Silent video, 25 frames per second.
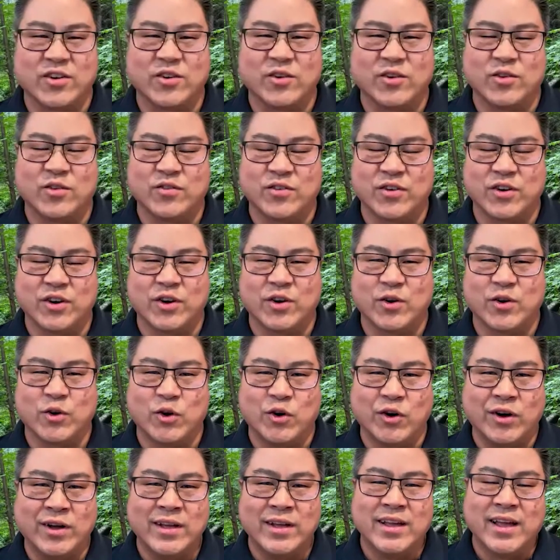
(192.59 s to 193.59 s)
cool, very
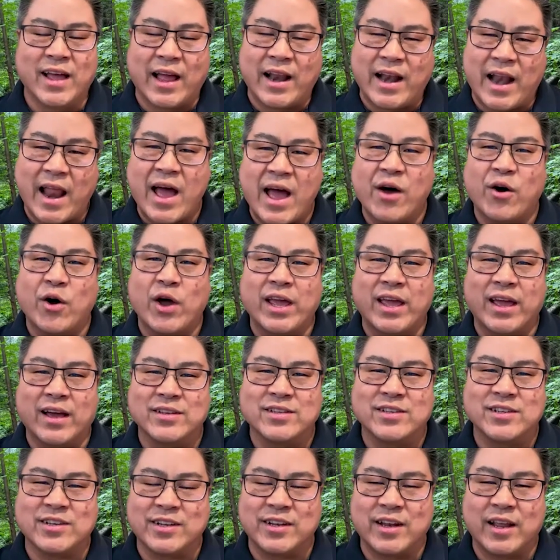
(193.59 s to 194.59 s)
cool. And now I
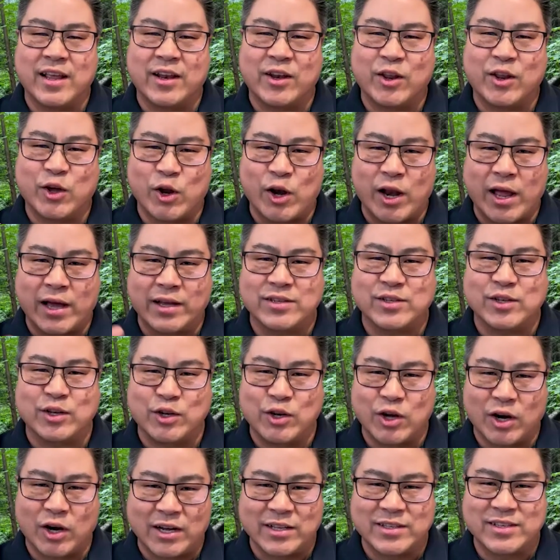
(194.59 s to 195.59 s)
guess it connects the
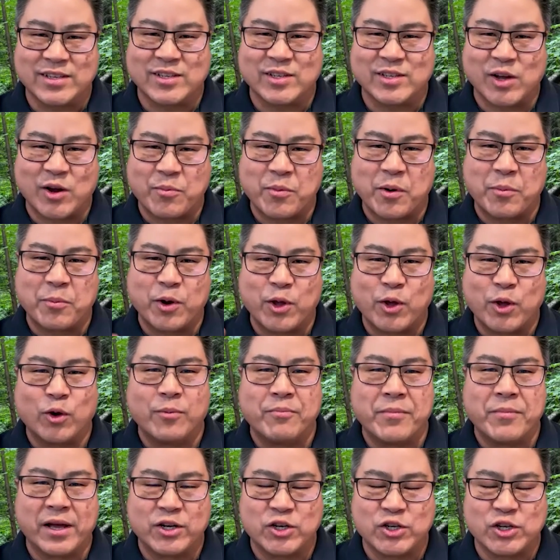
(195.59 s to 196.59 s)
dots because I remember you had
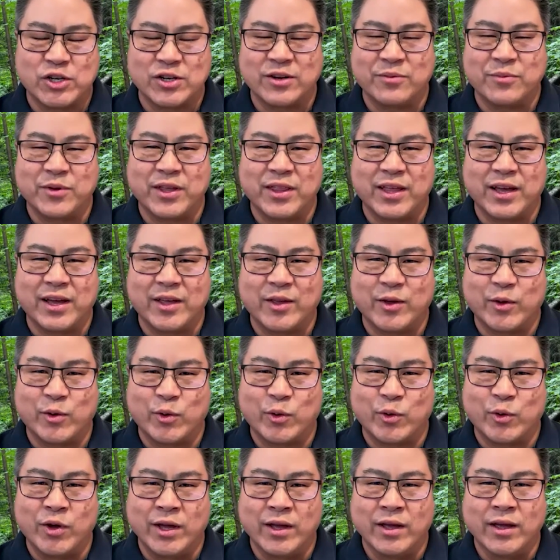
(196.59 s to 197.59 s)
mentioned to me that
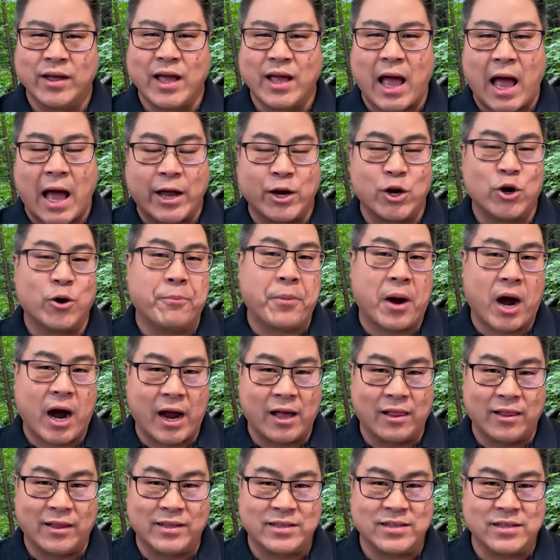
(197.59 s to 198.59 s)
you had your
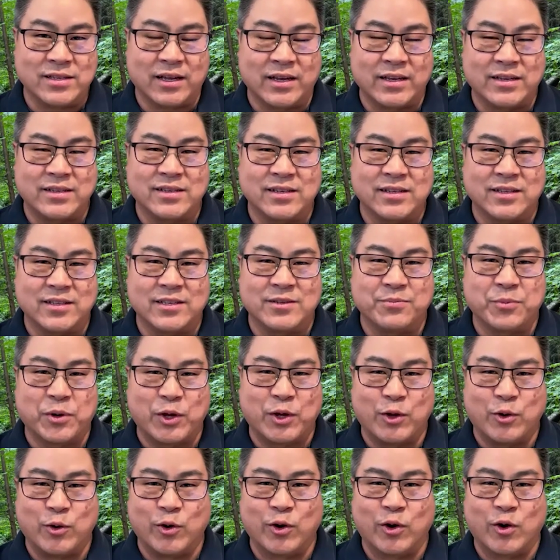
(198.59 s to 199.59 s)
pilot's license, but
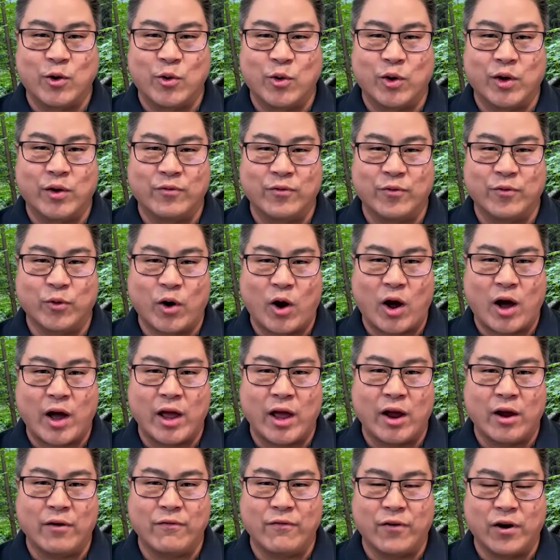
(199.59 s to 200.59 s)
you were going for
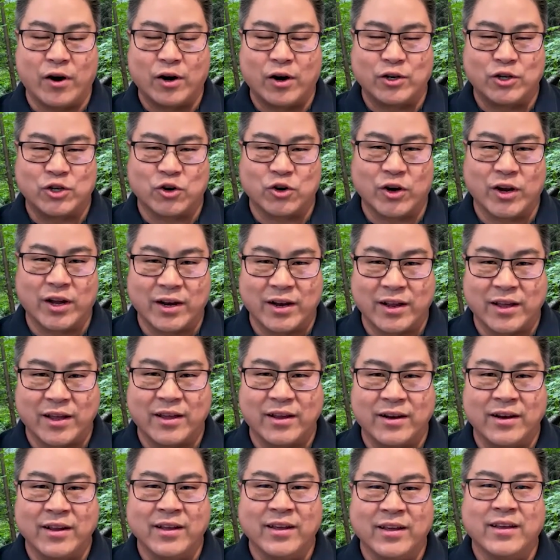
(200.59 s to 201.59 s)
IFR
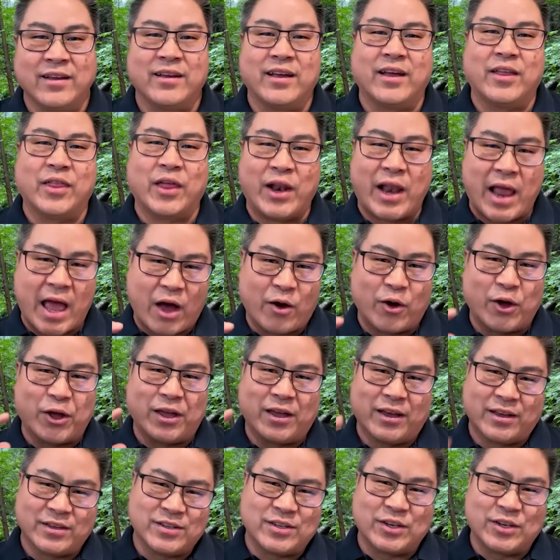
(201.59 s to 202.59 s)
training. And then now I
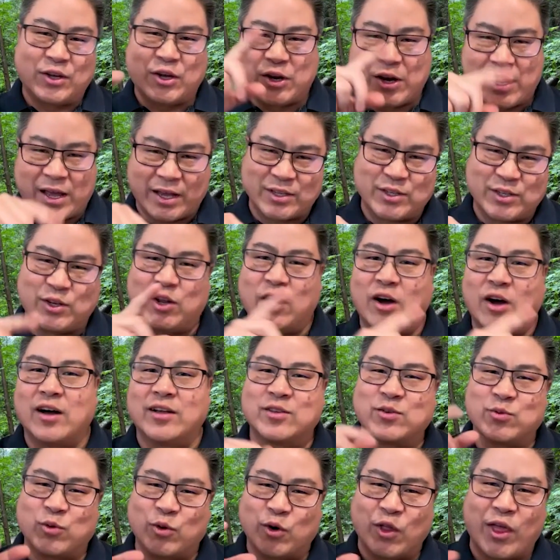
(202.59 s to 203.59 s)
guess it connects the
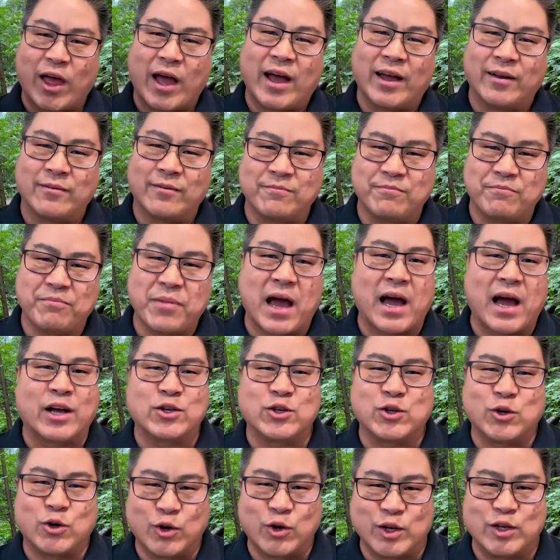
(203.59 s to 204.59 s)
dots where that
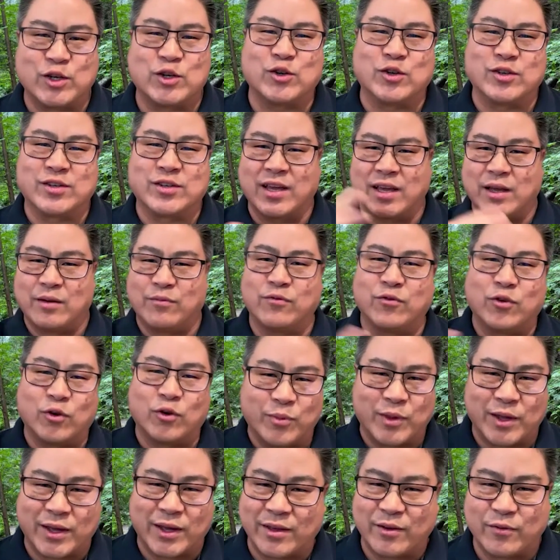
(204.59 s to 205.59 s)
passion or interest came
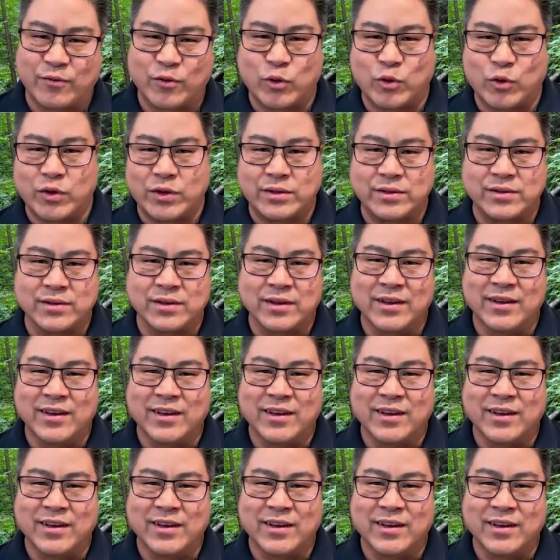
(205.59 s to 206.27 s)
from, that you've always